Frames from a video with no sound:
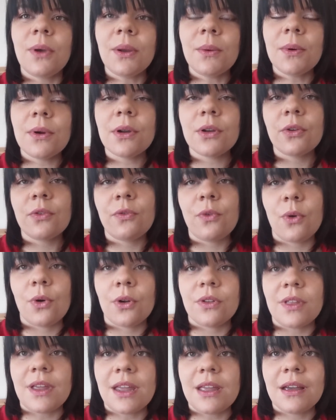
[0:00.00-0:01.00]
I work
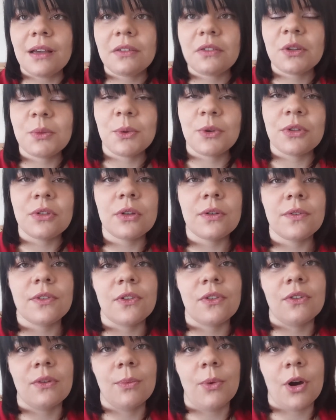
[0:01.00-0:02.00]
for the customer
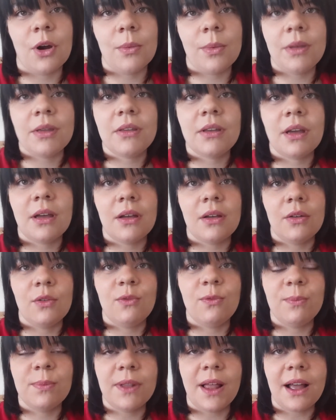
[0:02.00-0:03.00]
services department
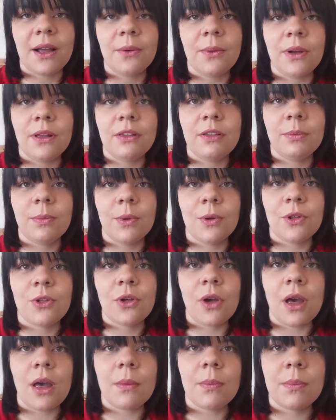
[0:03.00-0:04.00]
of Blackwell's
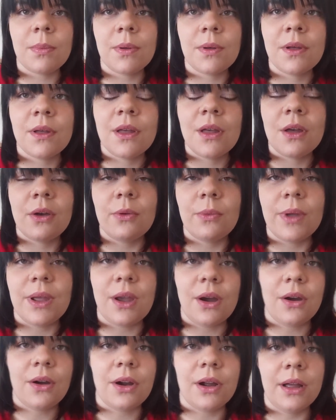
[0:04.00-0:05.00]
Bookshop. We
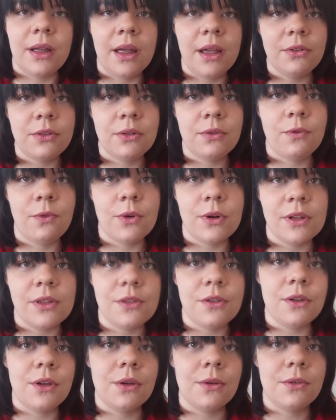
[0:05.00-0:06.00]
are
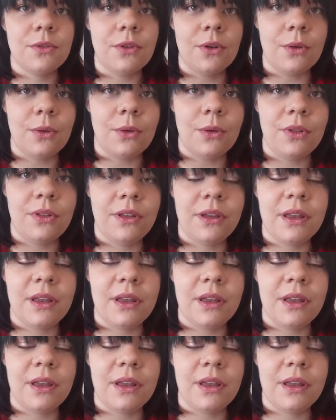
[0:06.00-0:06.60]
142 years old